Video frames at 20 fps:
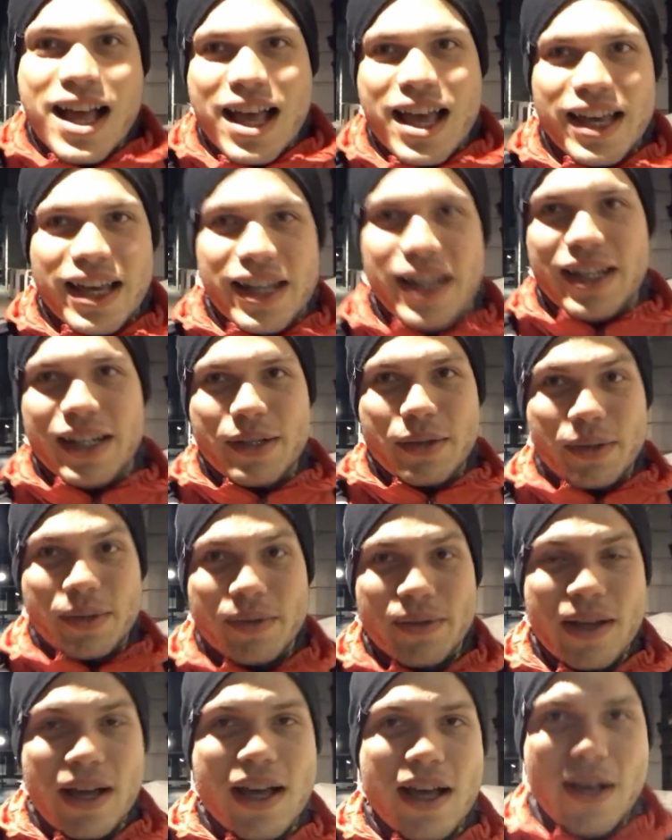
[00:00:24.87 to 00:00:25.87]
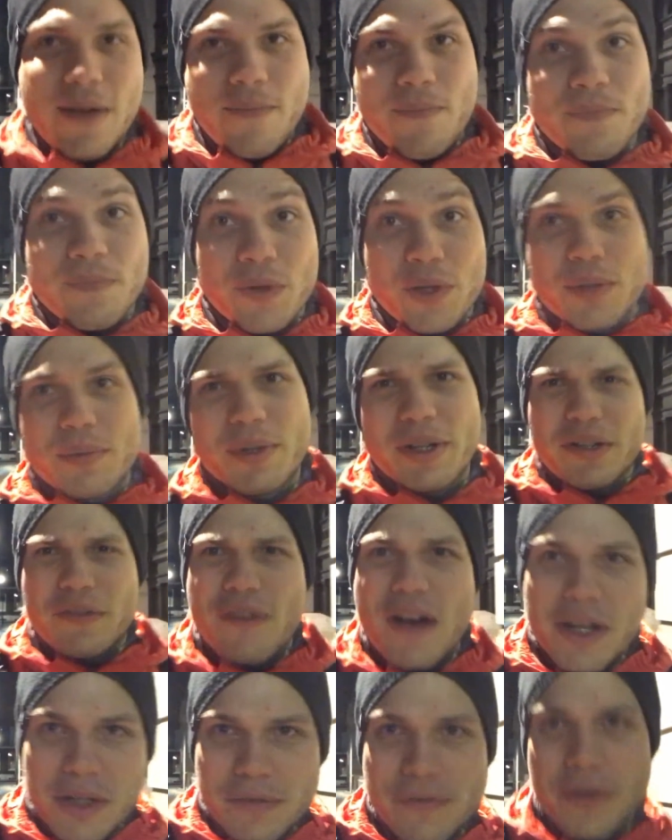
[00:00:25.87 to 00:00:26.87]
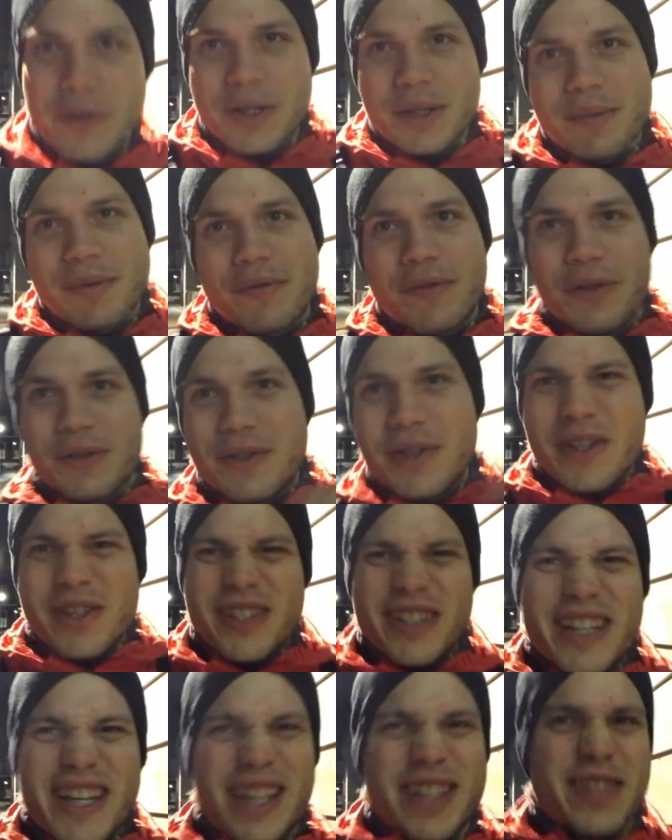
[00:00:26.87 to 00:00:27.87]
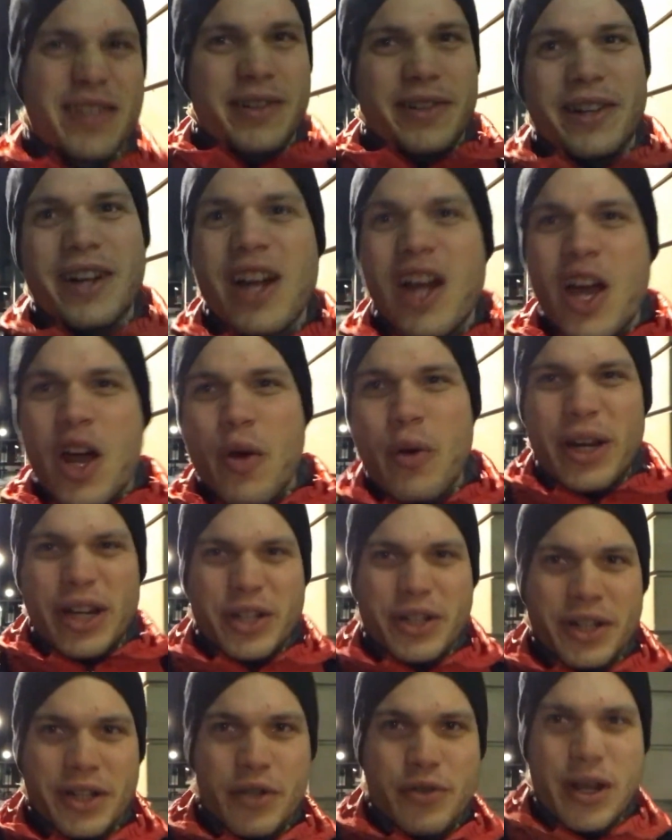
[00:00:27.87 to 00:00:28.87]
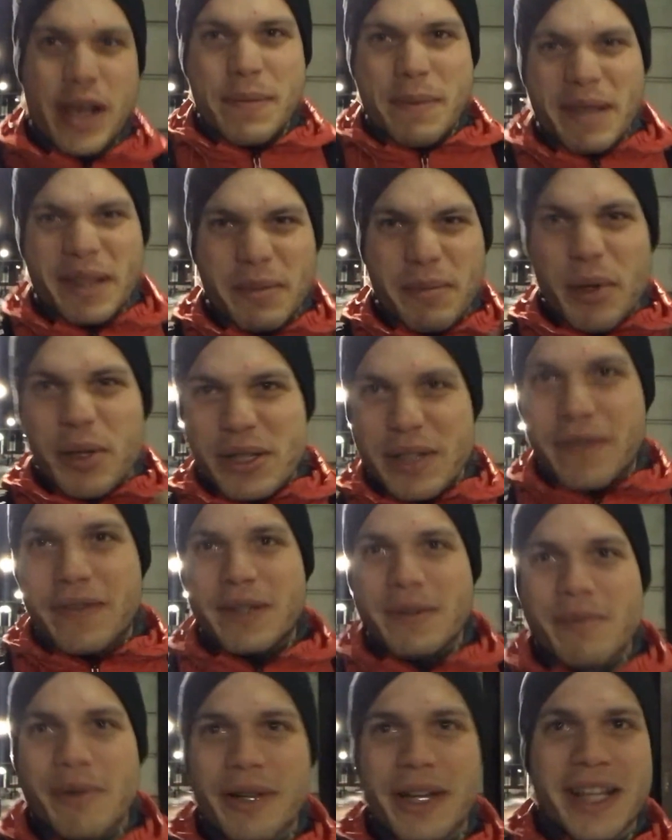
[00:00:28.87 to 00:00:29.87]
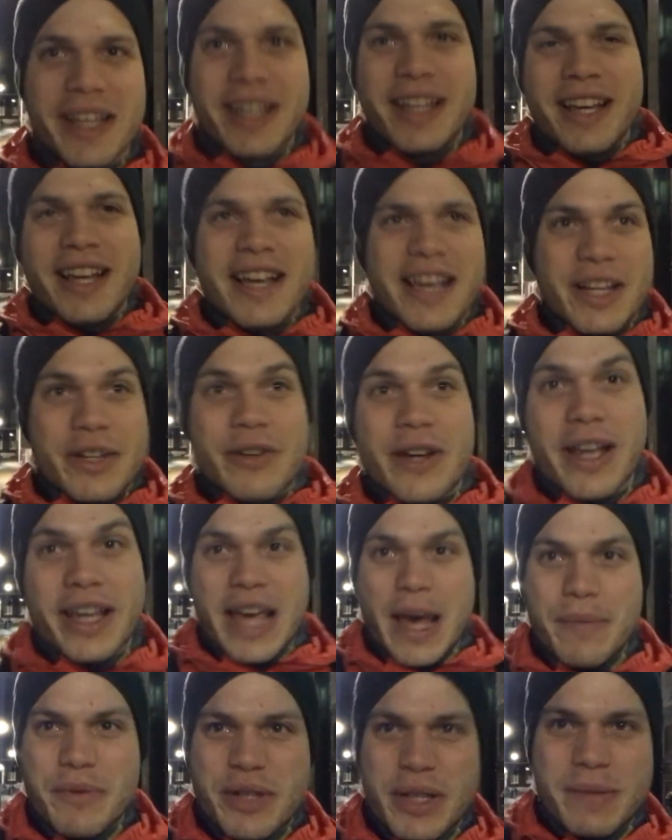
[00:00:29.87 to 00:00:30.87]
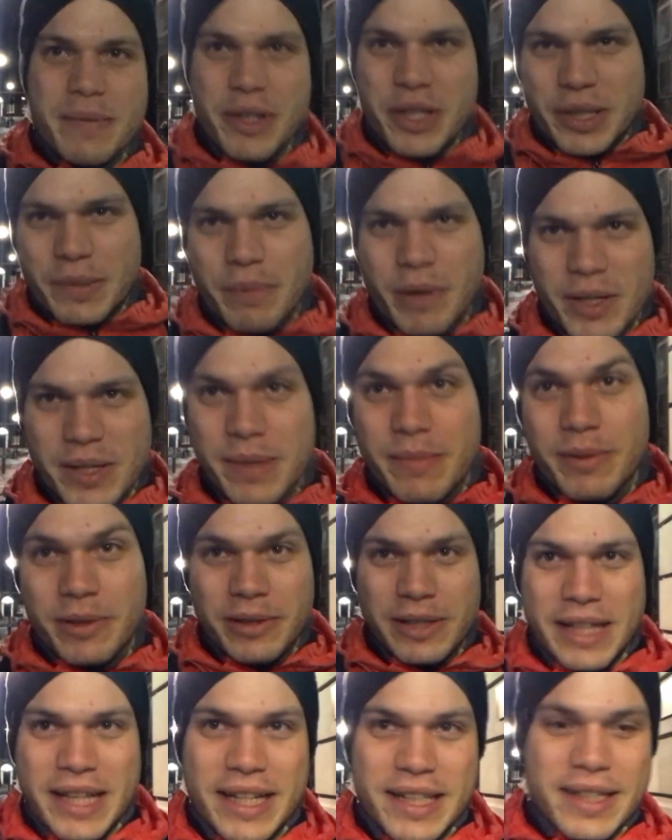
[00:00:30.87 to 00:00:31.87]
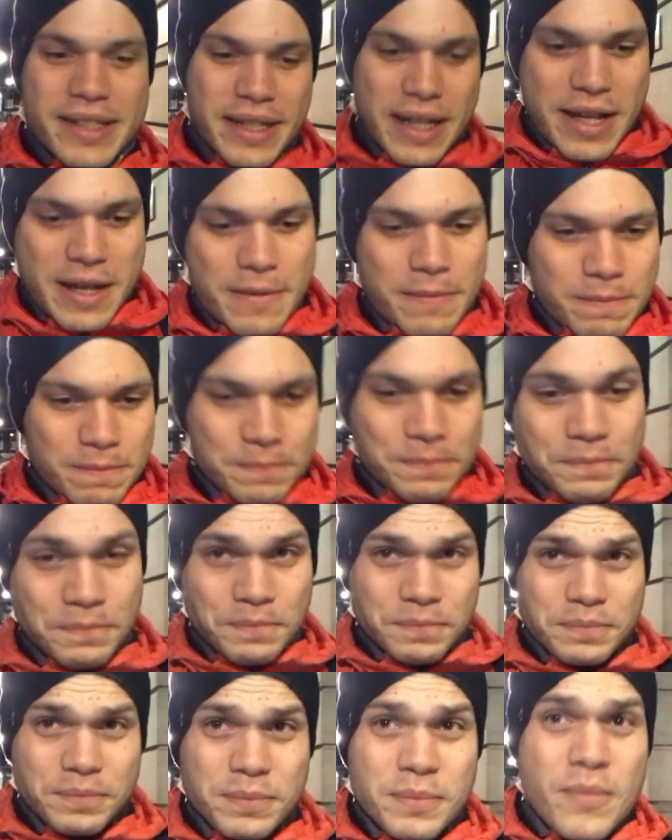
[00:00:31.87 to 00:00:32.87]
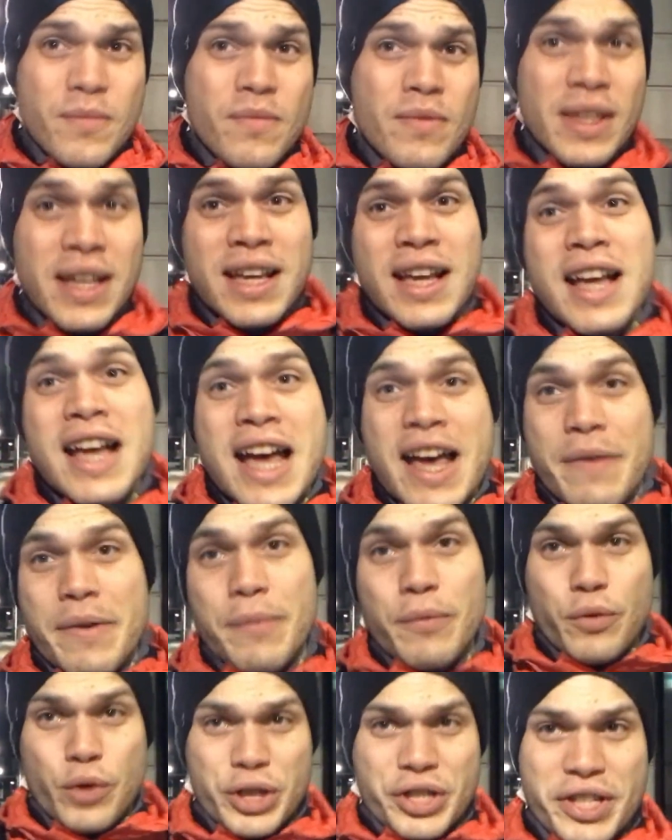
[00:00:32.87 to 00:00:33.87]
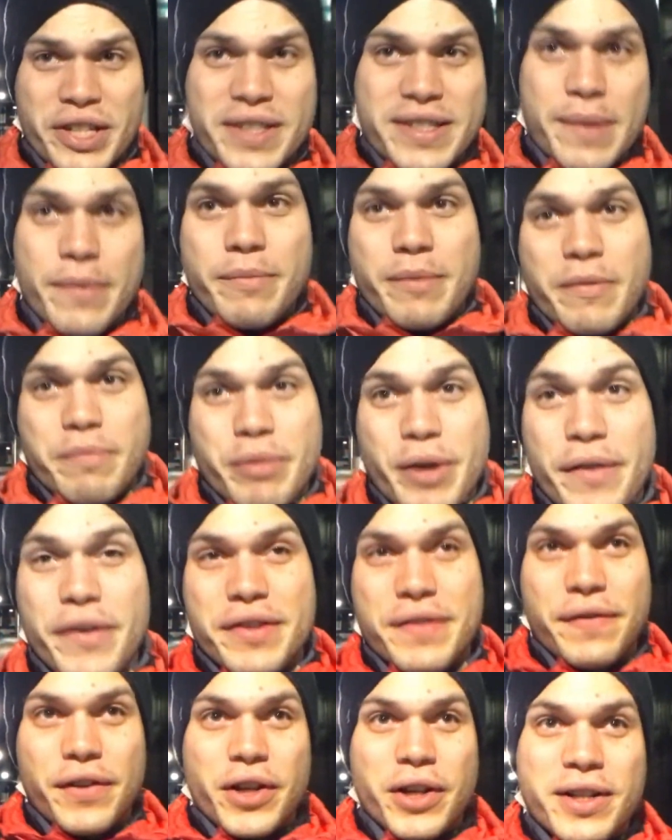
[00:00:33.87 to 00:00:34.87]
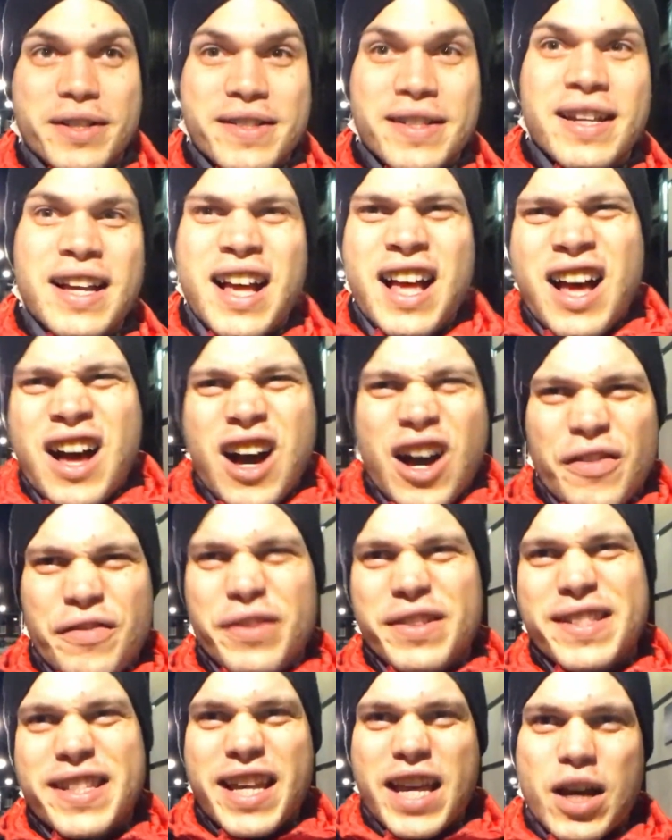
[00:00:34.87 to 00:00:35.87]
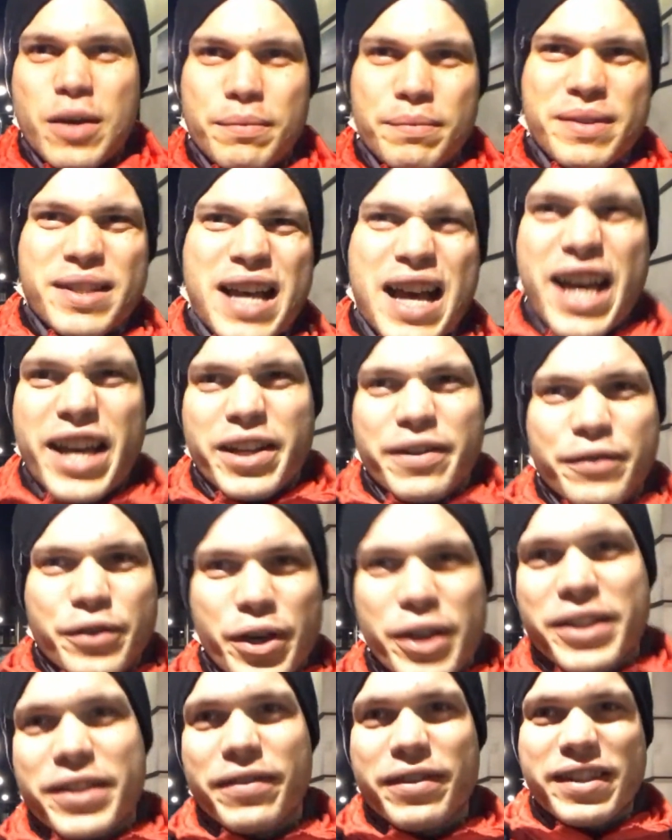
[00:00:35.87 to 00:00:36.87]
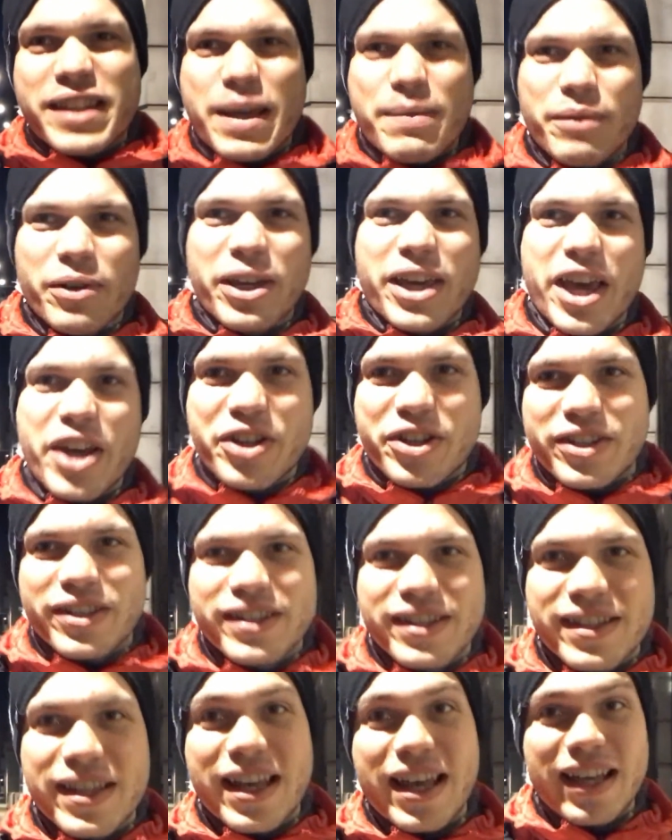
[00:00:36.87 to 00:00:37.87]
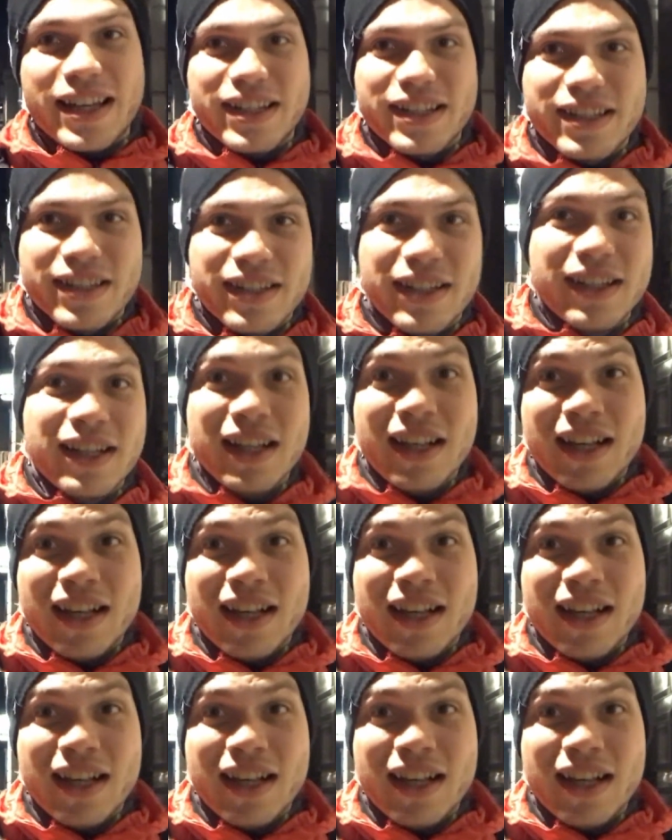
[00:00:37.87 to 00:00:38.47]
And those will be the final photos before it turns to day. So we're going to try to make the most of this morning and try to capture as much as possible. And if you've been watching some of my previous vlogs, I often say I'm tired of going to the same locations, and